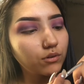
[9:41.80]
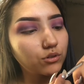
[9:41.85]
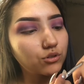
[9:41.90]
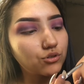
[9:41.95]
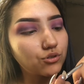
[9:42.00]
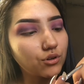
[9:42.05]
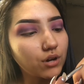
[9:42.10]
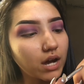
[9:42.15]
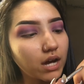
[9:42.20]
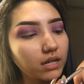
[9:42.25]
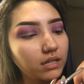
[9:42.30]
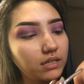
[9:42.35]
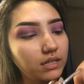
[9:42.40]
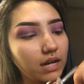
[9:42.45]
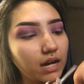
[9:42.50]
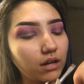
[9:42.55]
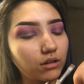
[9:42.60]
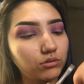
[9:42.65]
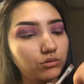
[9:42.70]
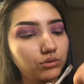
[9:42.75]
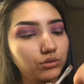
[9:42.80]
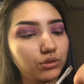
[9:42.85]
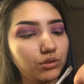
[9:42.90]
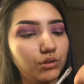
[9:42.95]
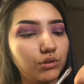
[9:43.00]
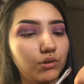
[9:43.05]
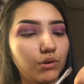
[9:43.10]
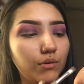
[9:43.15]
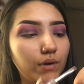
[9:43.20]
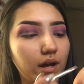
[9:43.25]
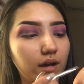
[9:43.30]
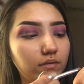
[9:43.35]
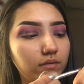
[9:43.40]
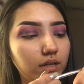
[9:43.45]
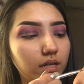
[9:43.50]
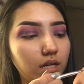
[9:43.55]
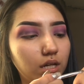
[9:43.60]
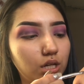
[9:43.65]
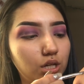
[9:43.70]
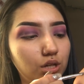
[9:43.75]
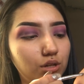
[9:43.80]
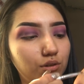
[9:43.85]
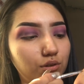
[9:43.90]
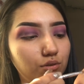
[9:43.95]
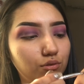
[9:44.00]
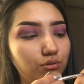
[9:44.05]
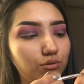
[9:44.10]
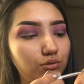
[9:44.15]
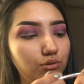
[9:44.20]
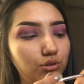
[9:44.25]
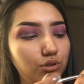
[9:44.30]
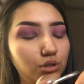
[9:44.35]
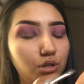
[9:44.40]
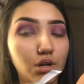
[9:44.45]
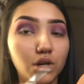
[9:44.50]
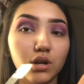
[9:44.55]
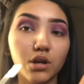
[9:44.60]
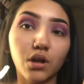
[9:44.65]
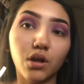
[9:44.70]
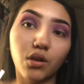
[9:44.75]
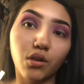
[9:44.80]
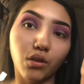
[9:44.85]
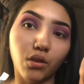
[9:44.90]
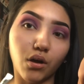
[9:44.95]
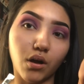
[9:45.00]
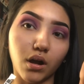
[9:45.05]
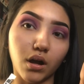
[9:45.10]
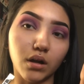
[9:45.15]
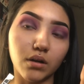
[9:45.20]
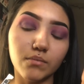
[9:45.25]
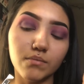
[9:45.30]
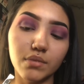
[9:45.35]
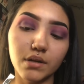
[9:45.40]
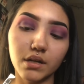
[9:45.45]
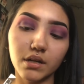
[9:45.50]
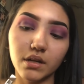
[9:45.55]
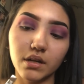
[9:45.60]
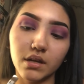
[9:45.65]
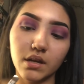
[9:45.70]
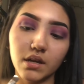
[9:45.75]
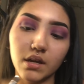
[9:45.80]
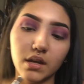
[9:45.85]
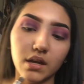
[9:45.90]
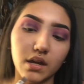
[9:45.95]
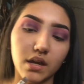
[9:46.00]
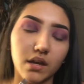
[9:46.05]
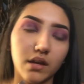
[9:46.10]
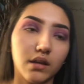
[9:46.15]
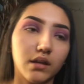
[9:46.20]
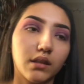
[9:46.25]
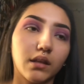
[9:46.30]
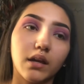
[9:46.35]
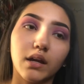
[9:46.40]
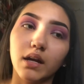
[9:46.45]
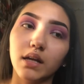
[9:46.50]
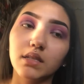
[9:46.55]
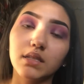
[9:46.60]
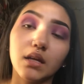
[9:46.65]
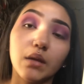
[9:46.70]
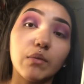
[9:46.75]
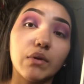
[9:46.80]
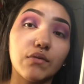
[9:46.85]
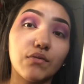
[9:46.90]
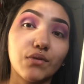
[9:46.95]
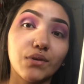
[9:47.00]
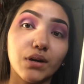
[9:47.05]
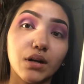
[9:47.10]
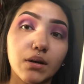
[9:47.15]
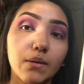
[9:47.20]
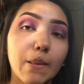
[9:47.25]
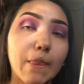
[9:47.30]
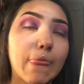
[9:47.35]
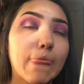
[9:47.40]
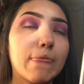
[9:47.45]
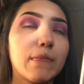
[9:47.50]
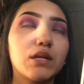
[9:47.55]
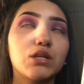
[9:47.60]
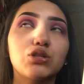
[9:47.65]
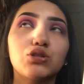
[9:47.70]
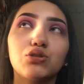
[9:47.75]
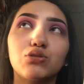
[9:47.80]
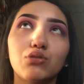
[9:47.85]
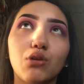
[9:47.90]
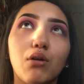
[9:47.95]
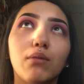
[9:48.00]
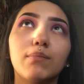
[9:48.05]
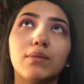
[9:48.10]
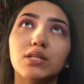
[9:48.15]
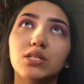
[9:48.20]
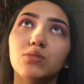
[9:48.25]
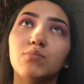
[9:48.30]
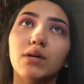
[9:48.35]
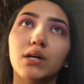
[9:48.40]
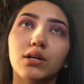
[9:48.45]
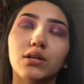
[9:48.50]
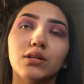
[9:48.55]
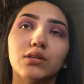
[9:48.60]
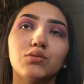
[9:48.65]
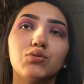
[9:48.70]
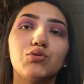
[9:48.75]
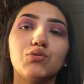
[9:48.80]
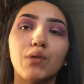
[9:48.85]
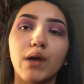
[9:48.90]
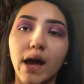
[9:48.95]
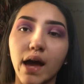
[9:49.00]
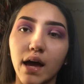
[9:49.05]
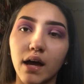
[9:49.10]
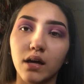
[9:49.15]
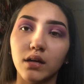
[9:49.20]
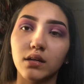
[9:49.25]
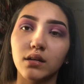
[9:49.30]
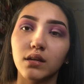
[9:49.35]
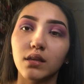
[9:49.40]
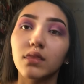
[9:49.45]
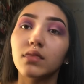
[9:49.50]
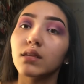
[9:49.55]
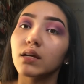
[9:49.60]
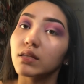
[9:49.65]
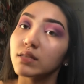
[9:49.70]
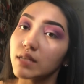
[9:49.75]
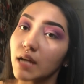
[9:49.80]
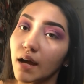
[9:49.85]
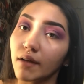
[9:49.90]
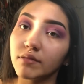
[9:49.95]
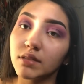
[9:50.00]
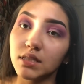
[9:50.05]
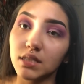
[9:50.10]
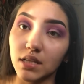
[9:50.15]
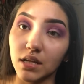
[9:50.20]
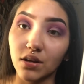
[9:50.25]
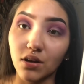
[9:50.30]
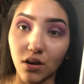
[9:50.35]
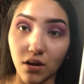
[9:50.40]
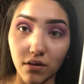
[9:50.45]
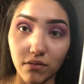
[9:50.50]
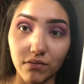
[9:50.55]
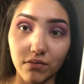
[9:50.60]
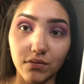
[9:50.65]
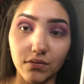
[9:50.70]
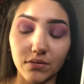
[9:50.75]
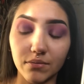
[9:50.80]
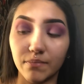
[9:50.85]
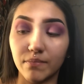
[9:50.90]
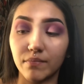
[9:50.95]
Drag down so you don't have like a huge glob. Like I said before, so much better to add than to have to take off.